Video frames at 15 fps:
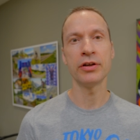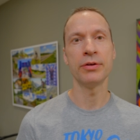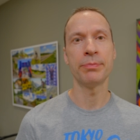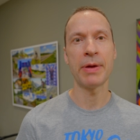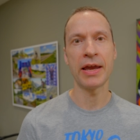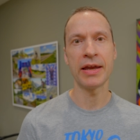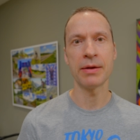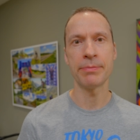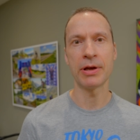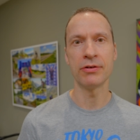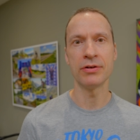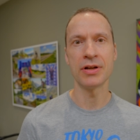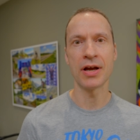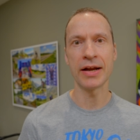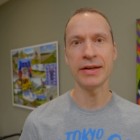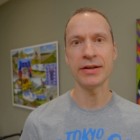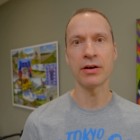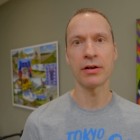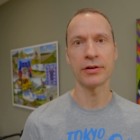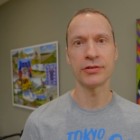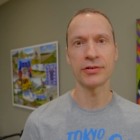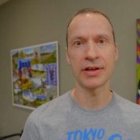you pay about
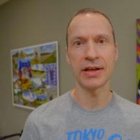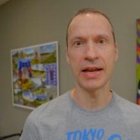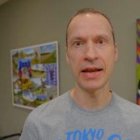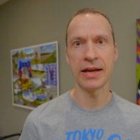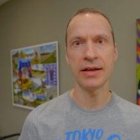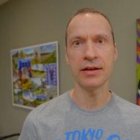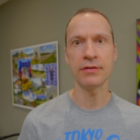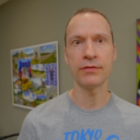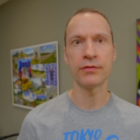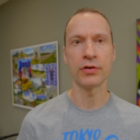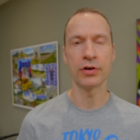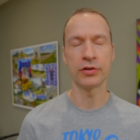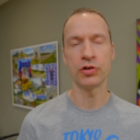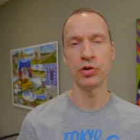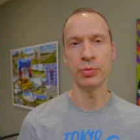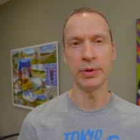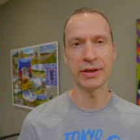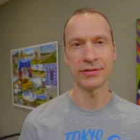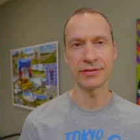$90 Canadian for a two-week